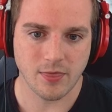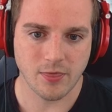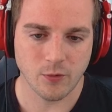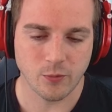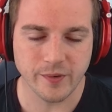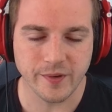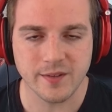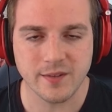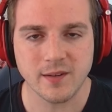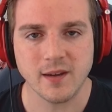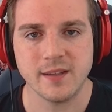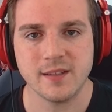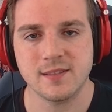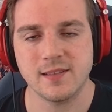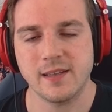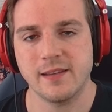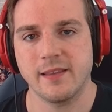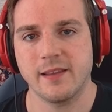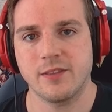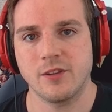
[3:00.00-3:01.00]
the reason I
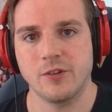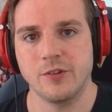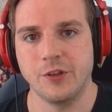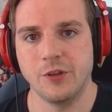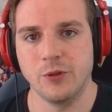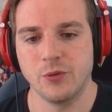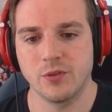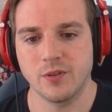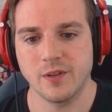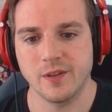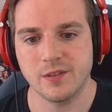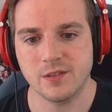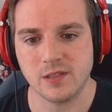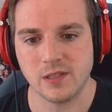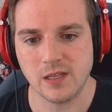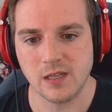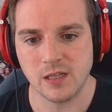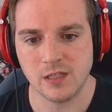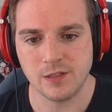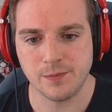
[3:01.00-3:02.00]
say that they're useless
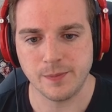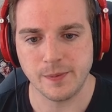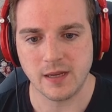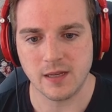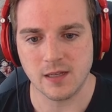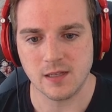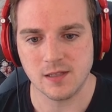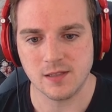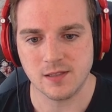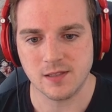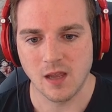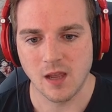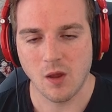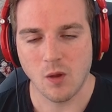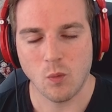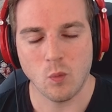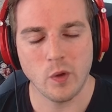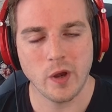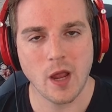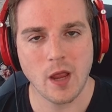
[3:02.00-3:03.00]
is because
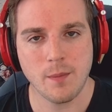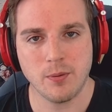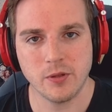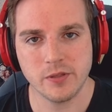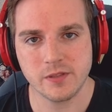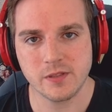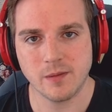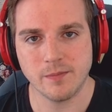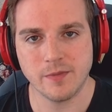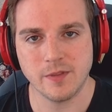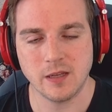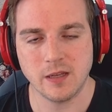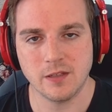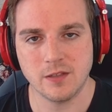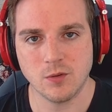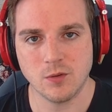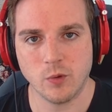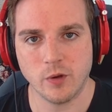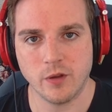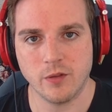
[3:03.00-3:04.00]
when I put something
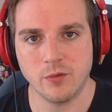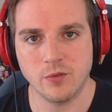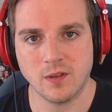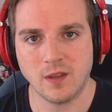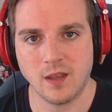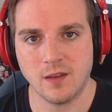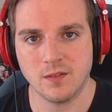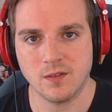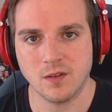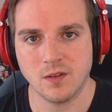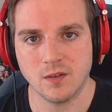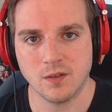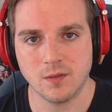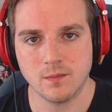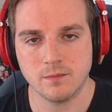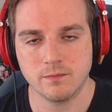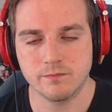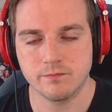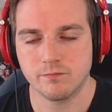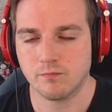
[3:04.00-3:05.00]
into one of those cases,
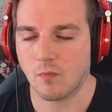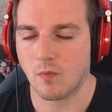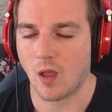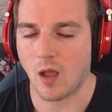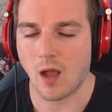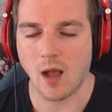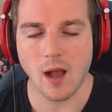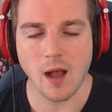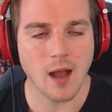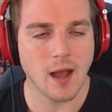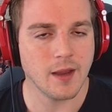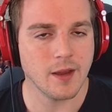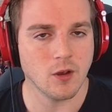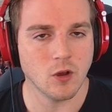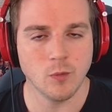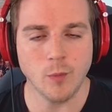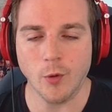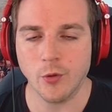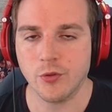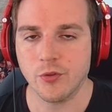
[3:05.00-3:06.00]
I
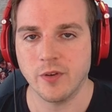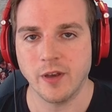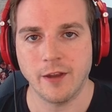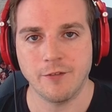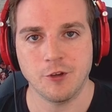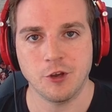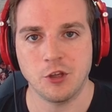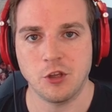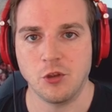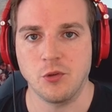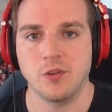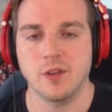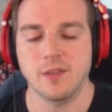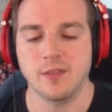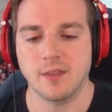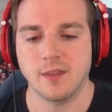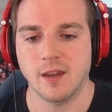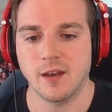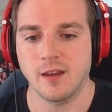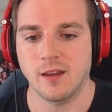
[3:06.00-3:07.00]
almost never use
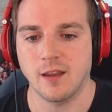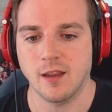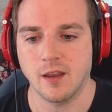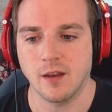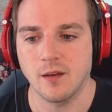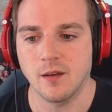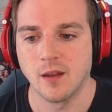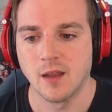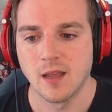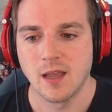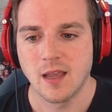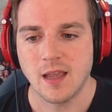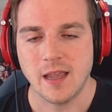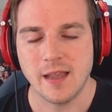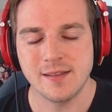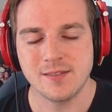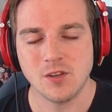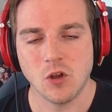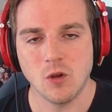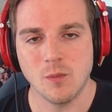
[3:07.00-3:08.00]
it then again.
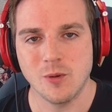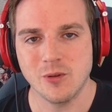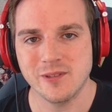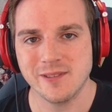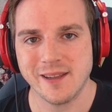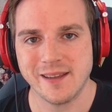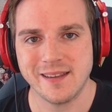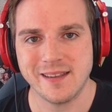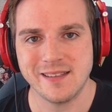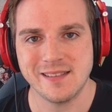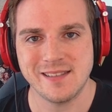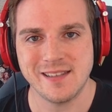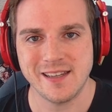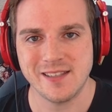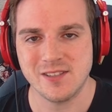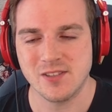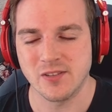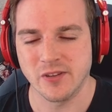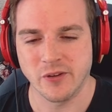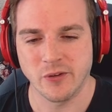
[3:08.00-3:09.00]
It's almost like a
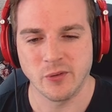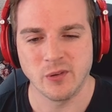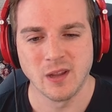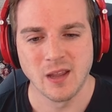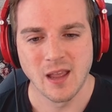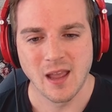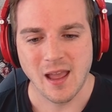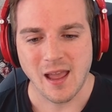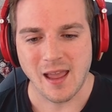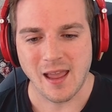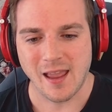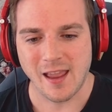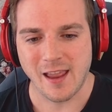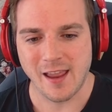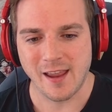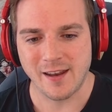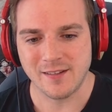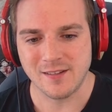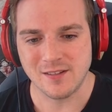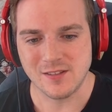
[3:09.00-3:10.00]
dead zone.
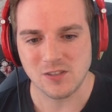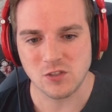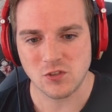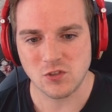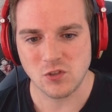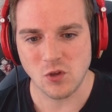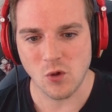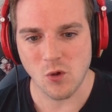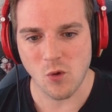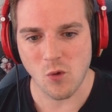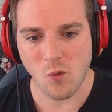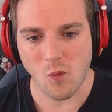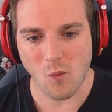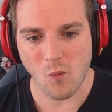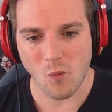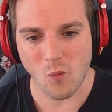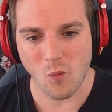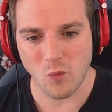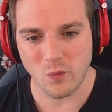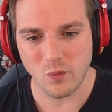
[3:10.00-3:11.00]
And so,
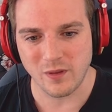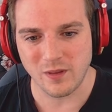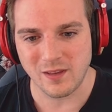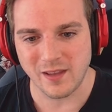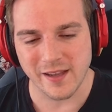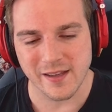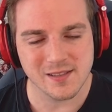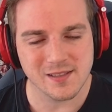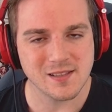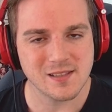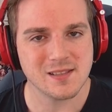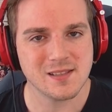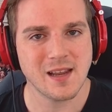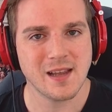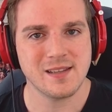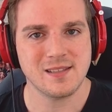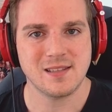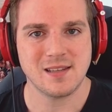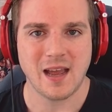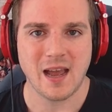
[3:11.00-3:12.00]
yes, it's
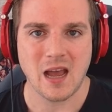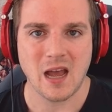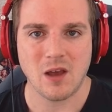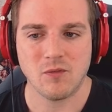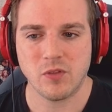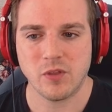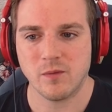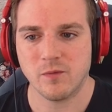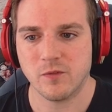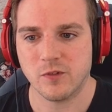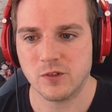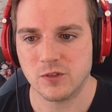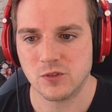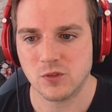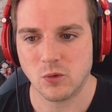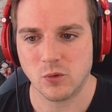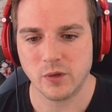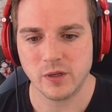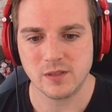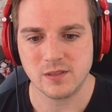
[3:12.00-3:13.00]
nice to have them for
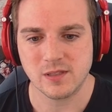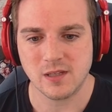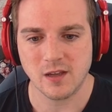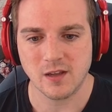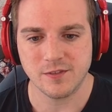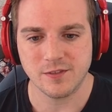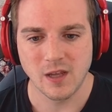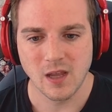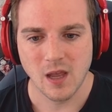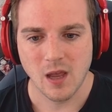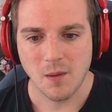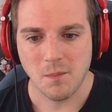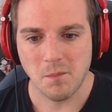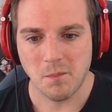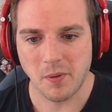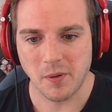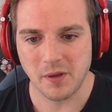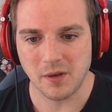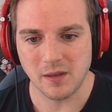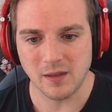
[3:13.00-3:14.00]
storing stuff,
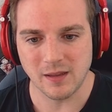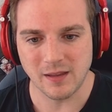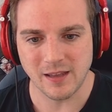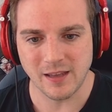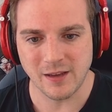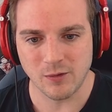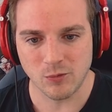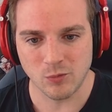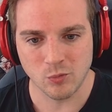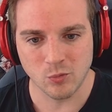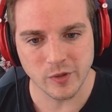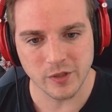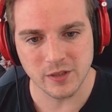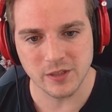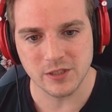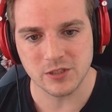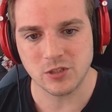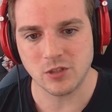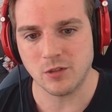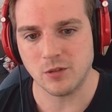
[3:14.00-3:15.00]
but it
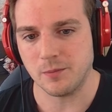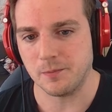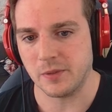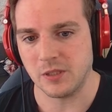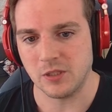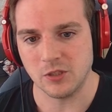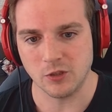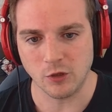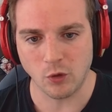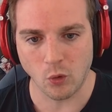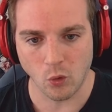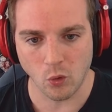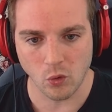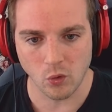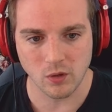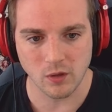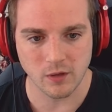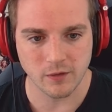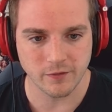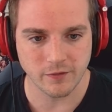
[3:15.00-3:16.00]
really shouldn't be your
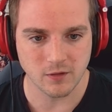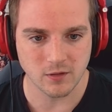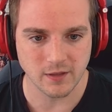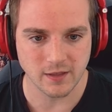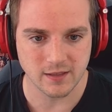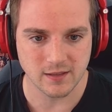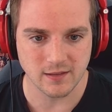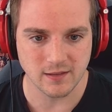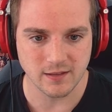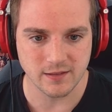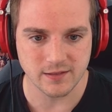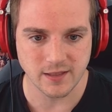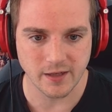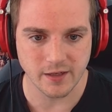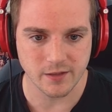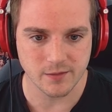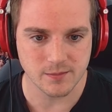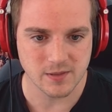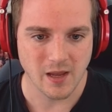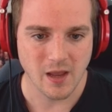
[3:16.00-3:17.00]
goal of collecting these
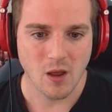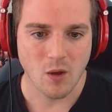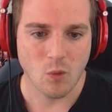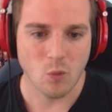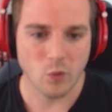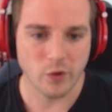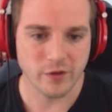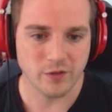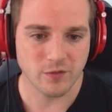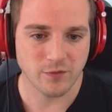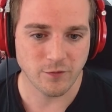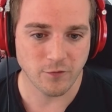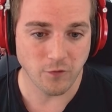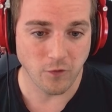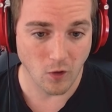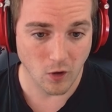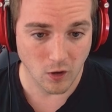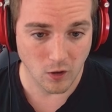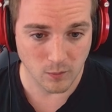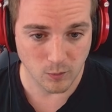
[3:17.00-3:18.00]
items. What is
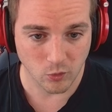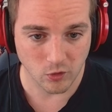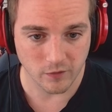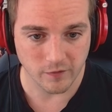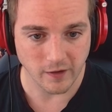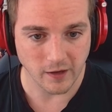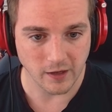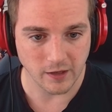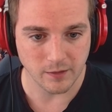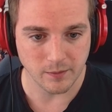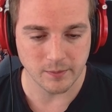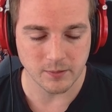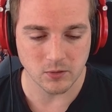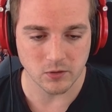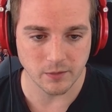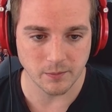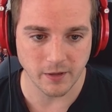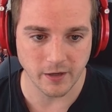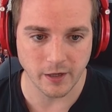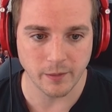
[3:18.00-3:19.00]
far more valuable,
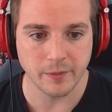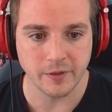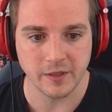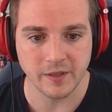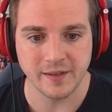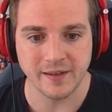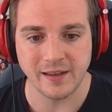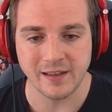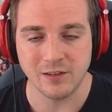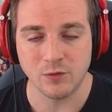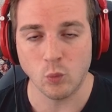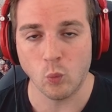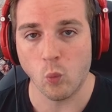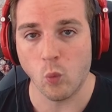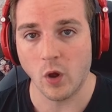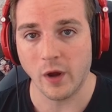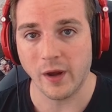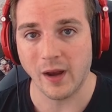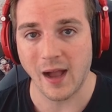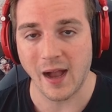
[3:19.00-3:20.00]
in my opinion, is
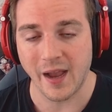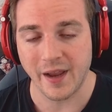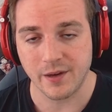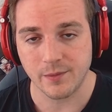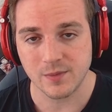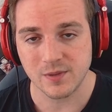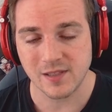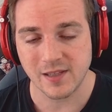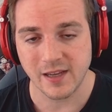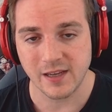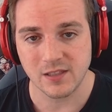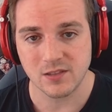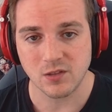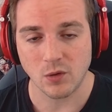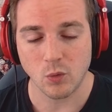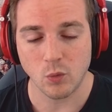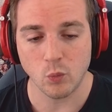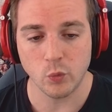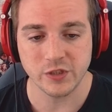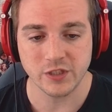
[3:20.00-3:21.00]
one items case,
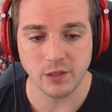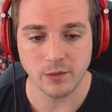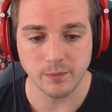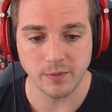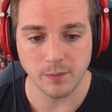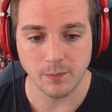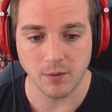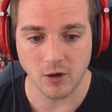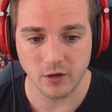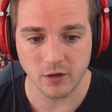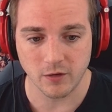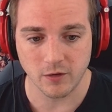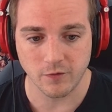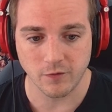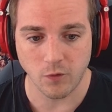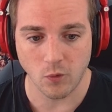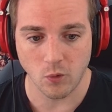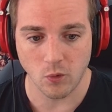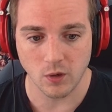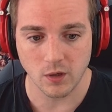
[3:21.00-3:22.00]
which can be bartered
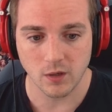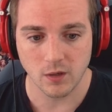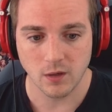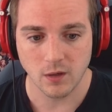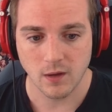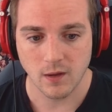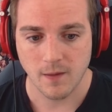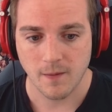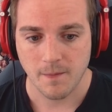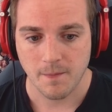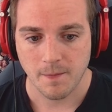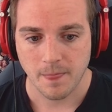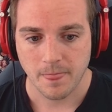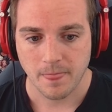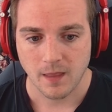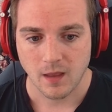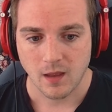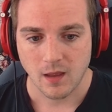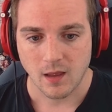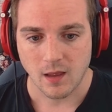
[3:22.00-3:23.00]
for,
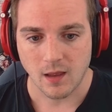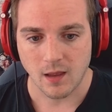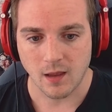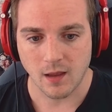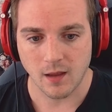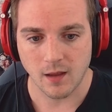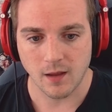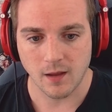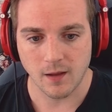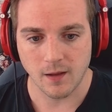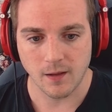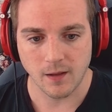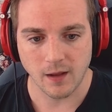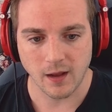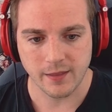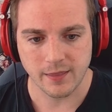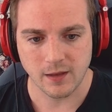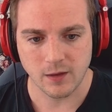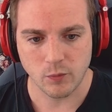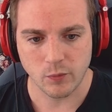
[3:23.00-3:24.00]

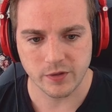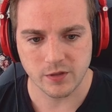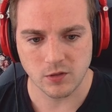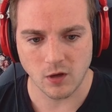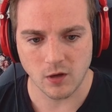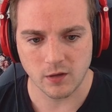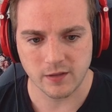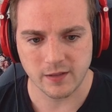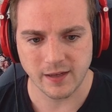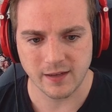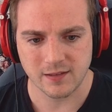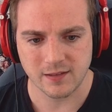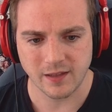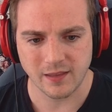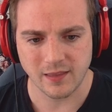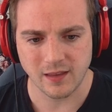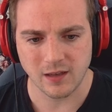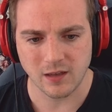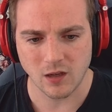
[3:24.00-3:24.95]
I think with dog tags, I think